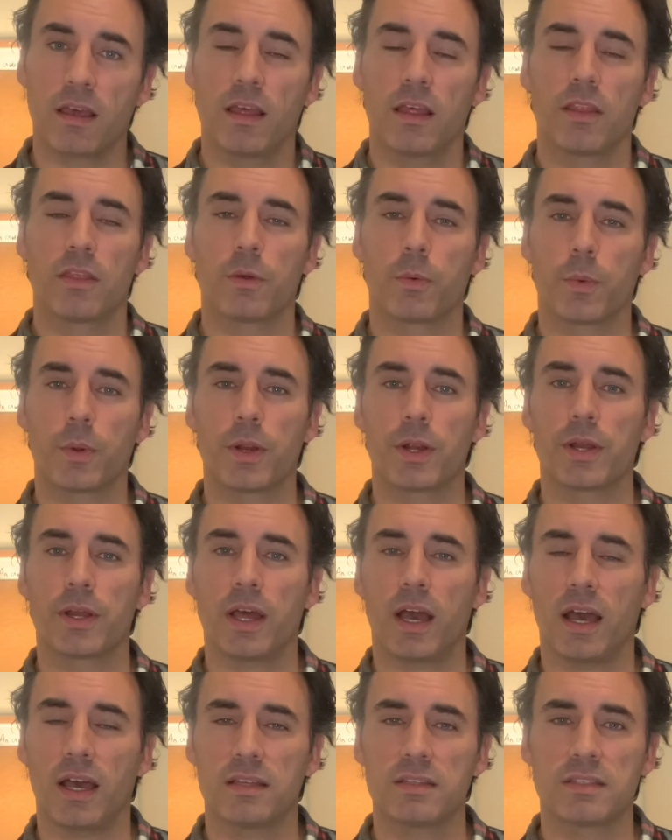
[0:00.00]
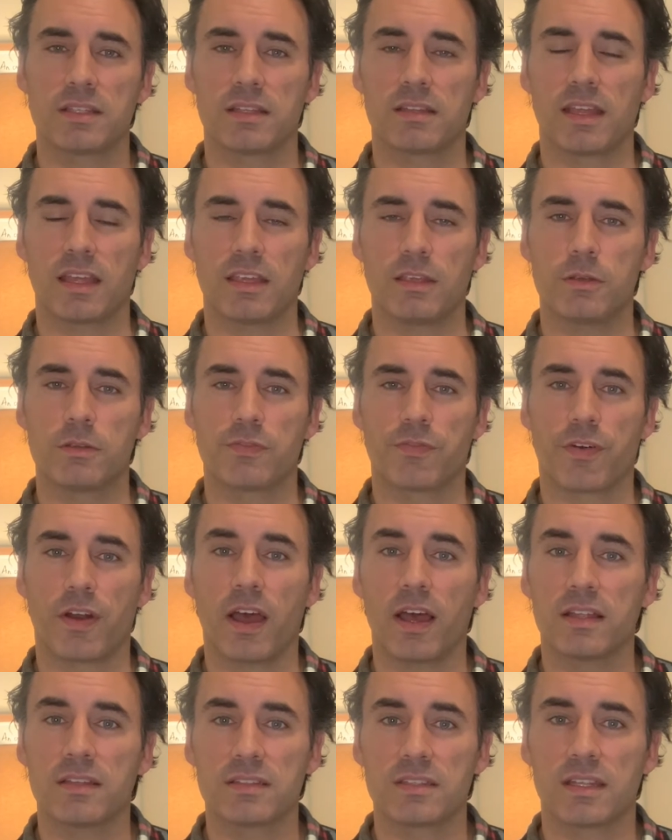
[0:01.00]
the word hunted they use for
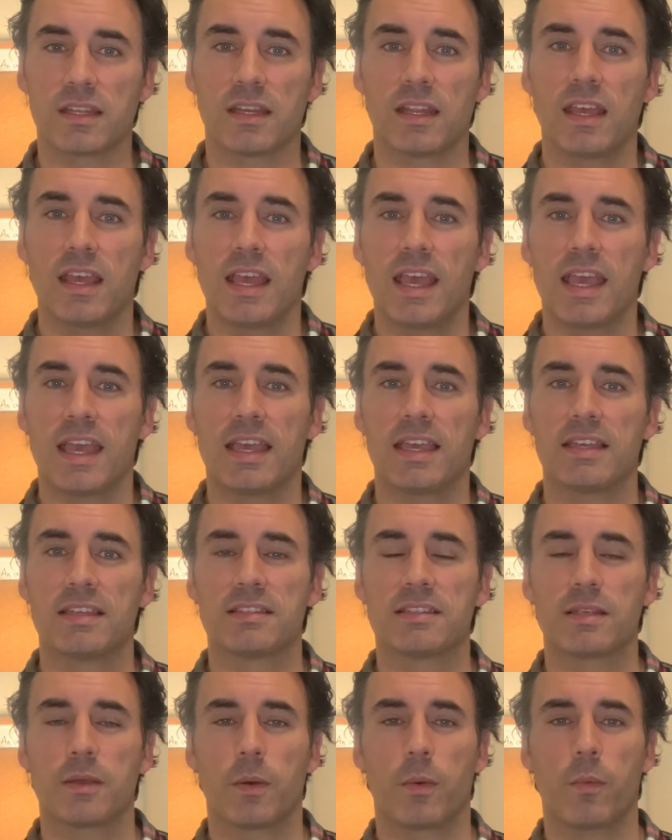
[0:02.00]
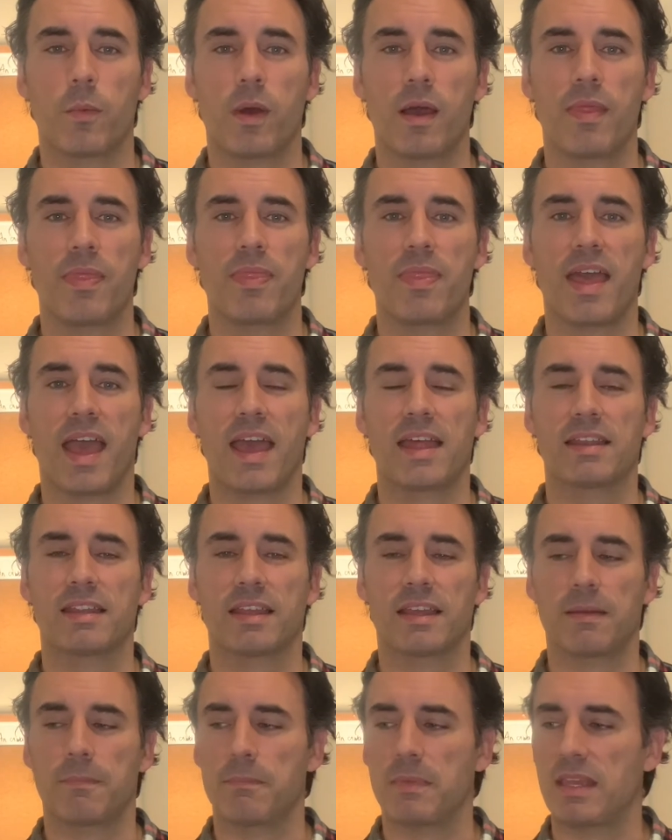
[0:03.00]
hunted is one that
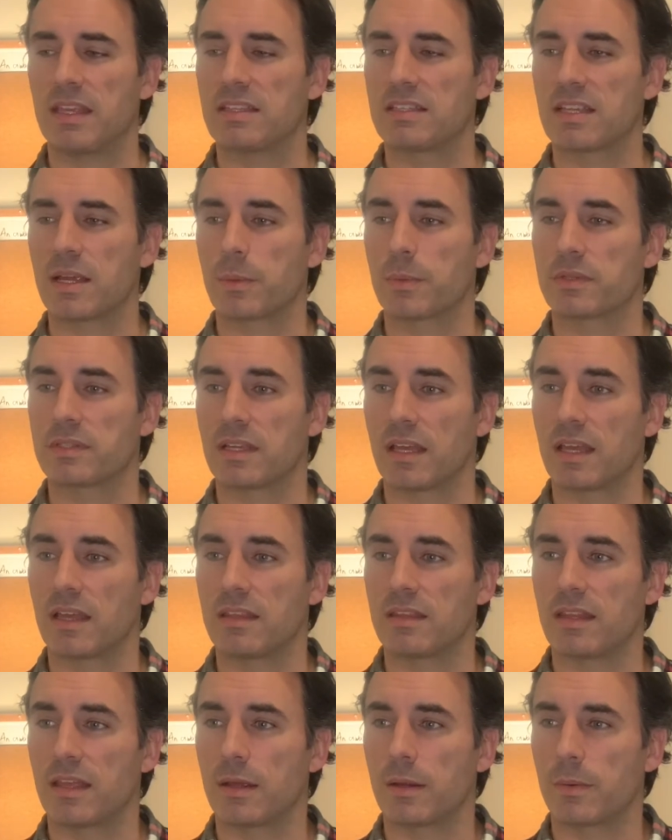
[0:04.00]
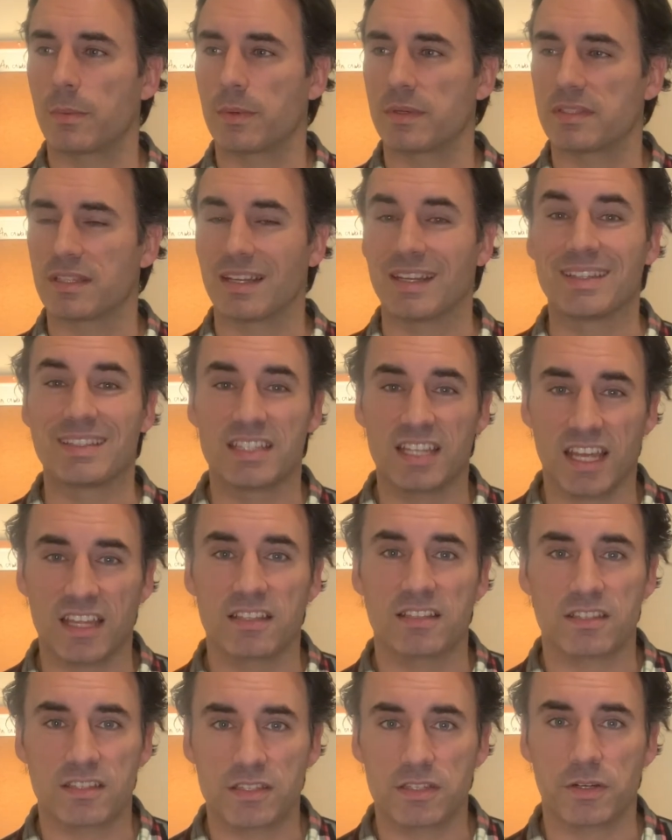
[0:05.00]
means there was an
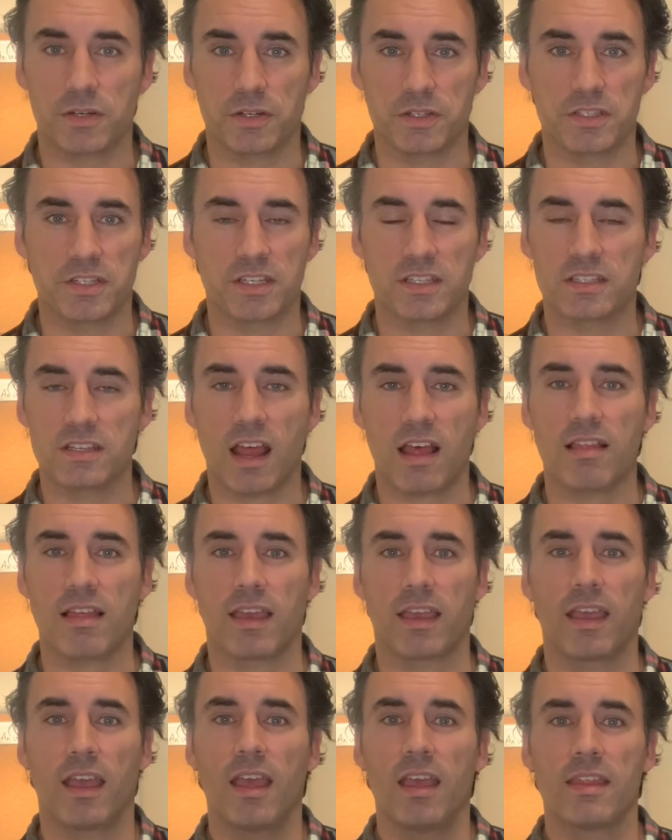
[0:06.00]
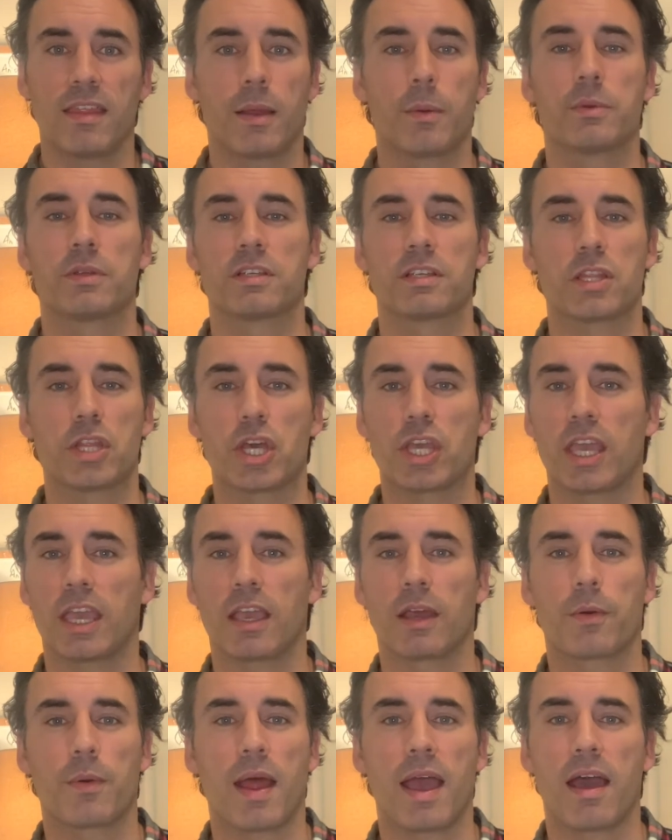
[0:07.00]
intense search. It's not like they were just looking
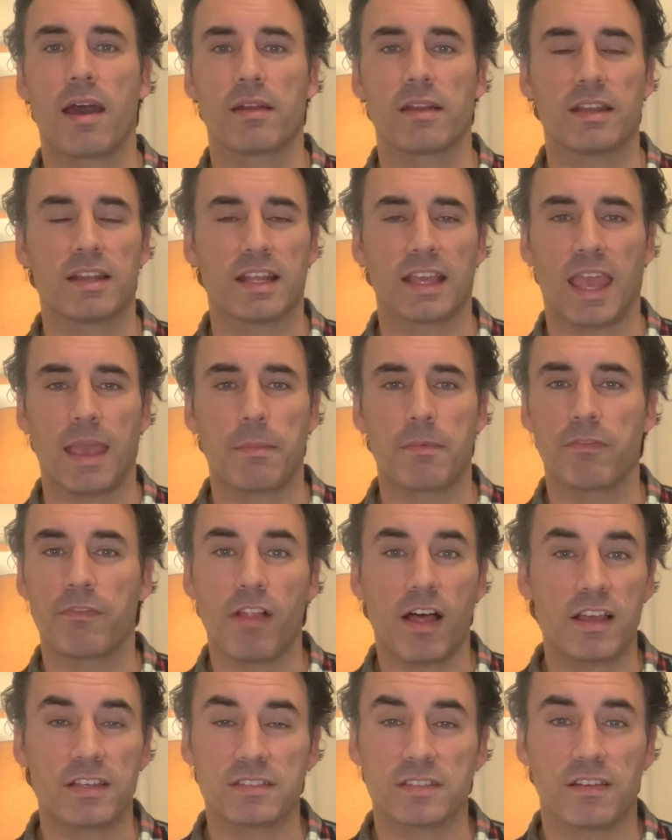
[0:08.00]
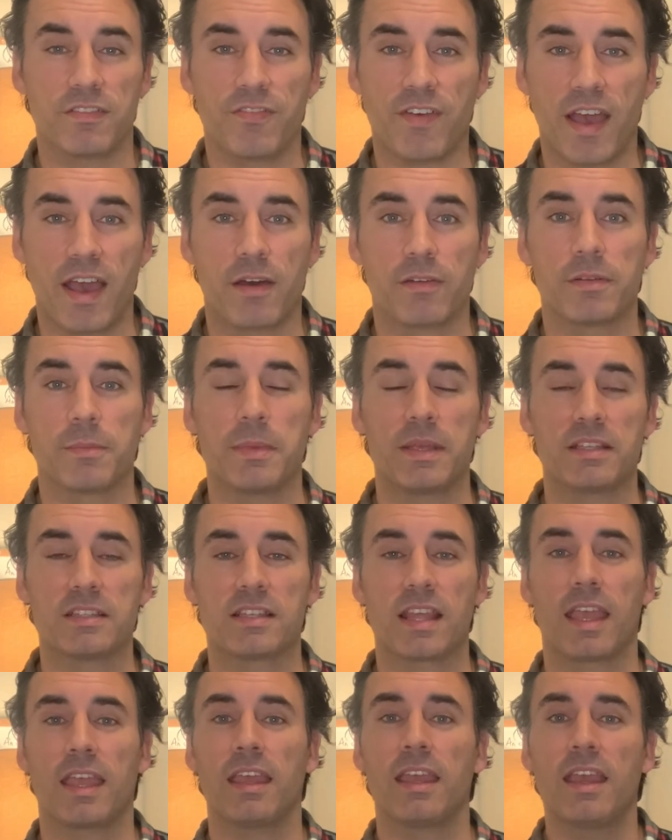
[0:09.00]
around in a game of lost and found. It means
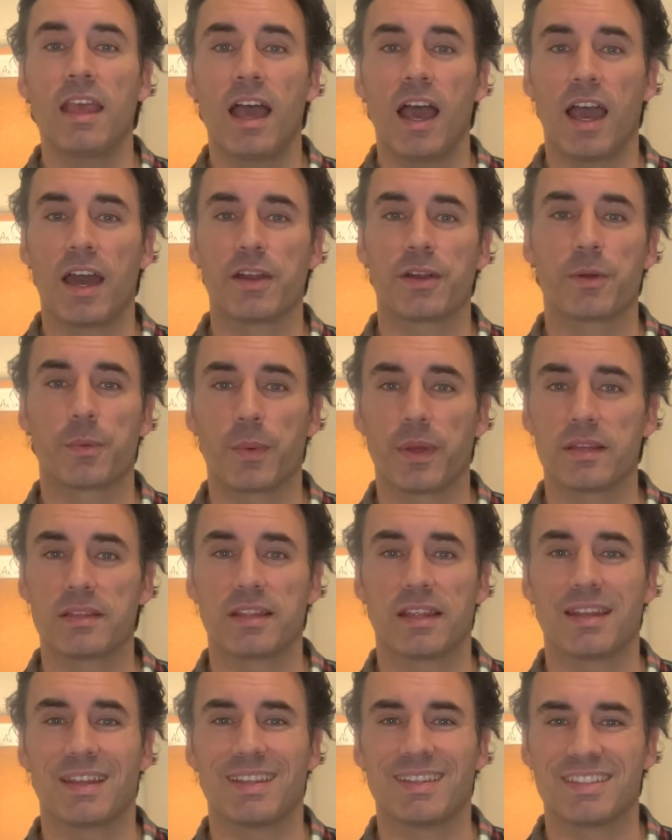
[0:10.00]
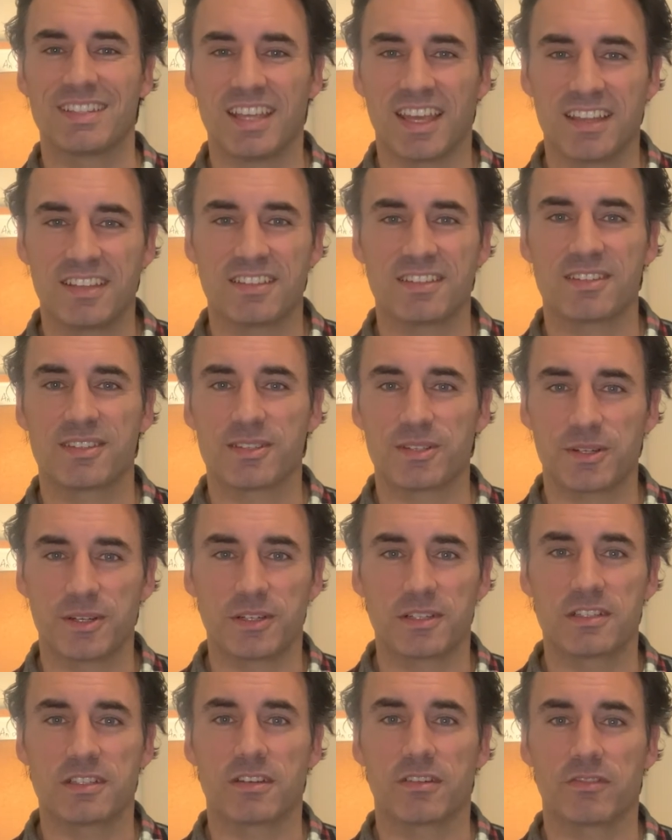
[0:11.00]
they underwent an intense
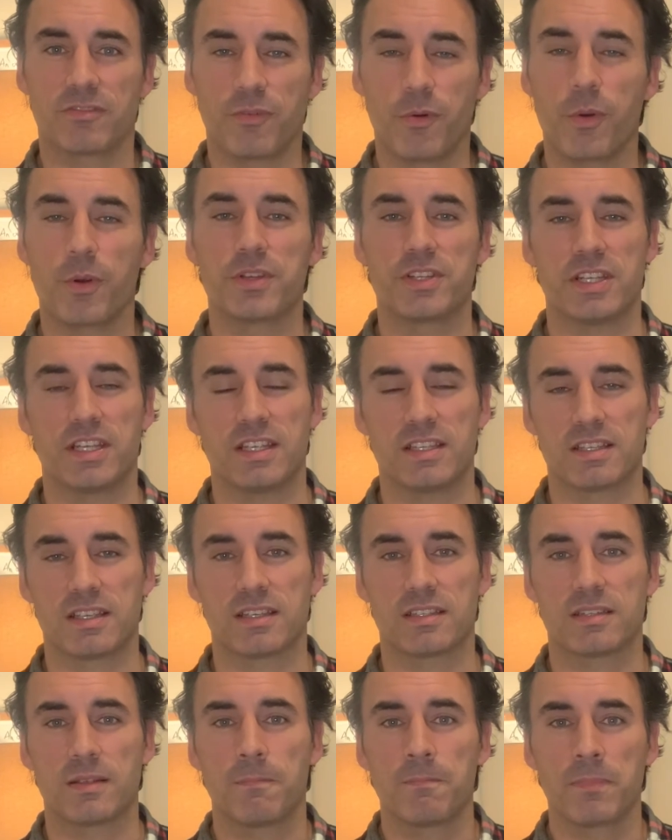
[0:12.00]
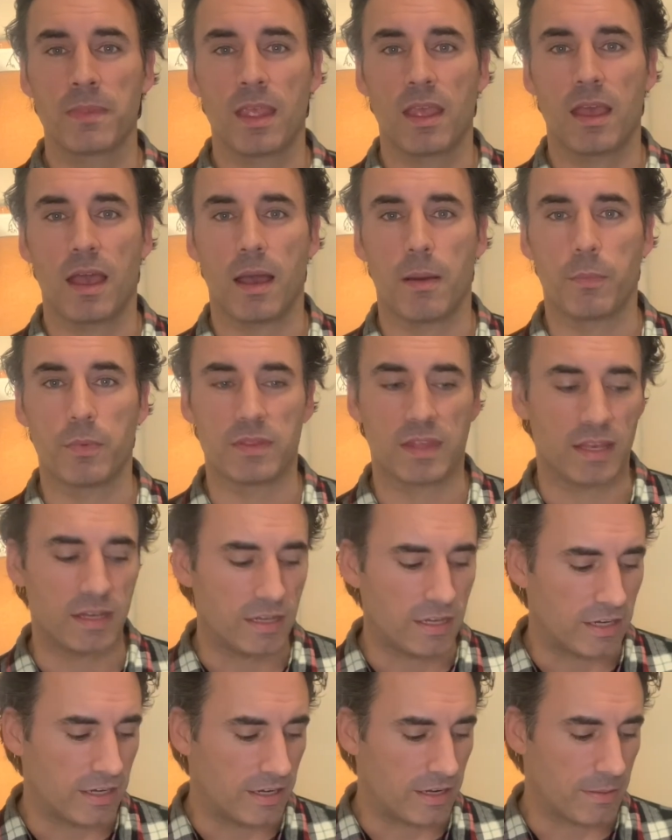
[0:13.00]
search for Jesus when they
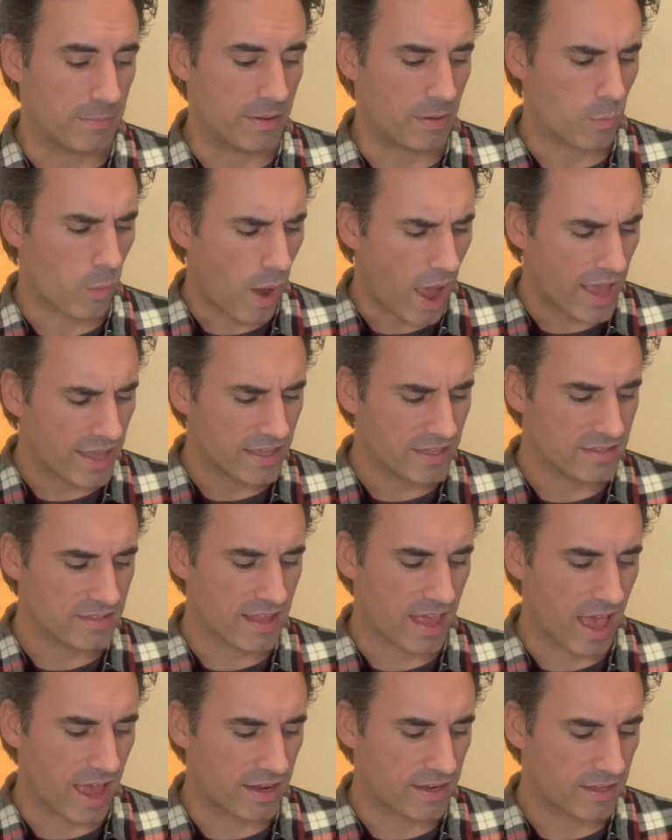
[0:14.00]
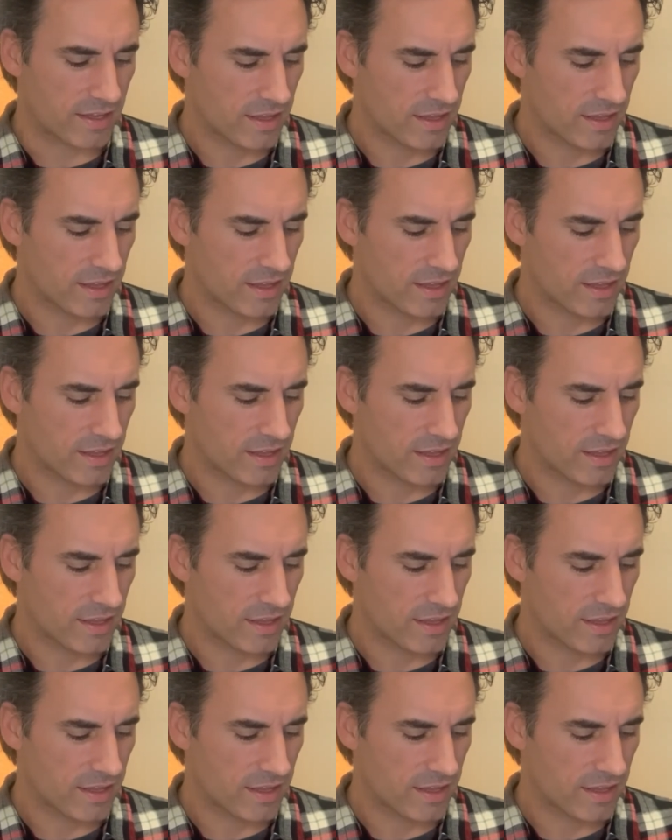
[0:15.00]
needed him. And why is that?